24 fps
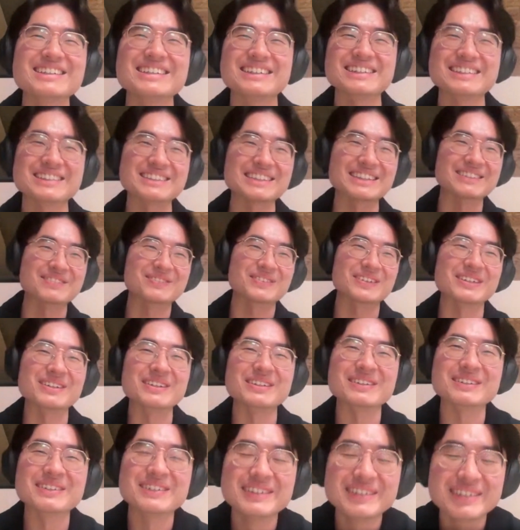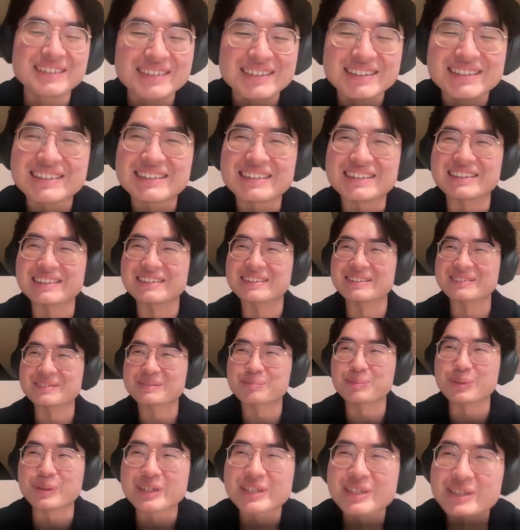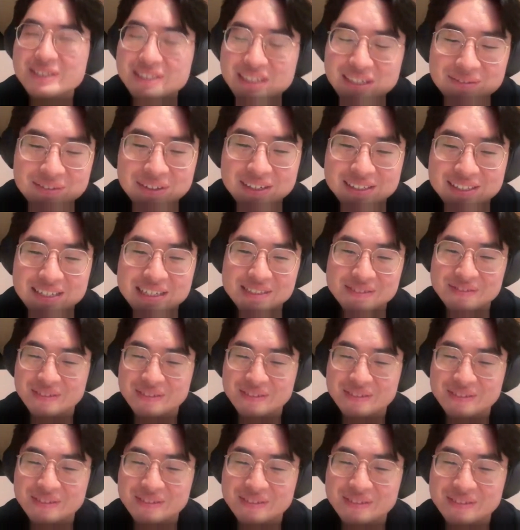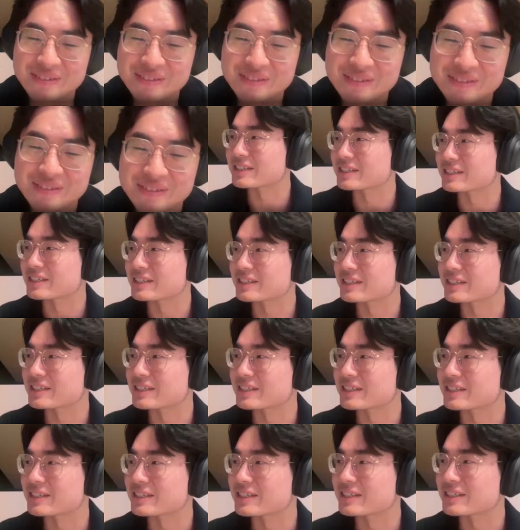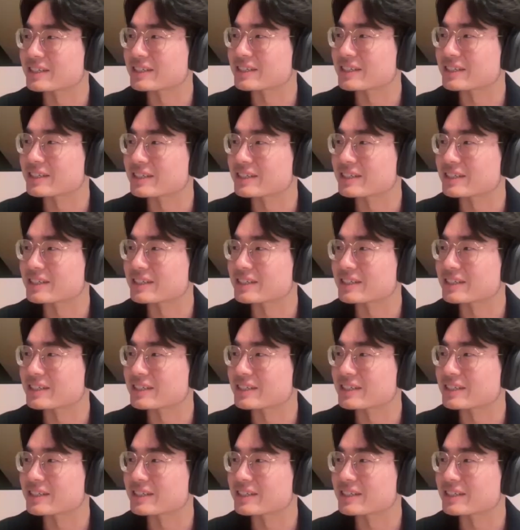It's like very, I don't know, putting yourself out there is very difficult, and so I really needed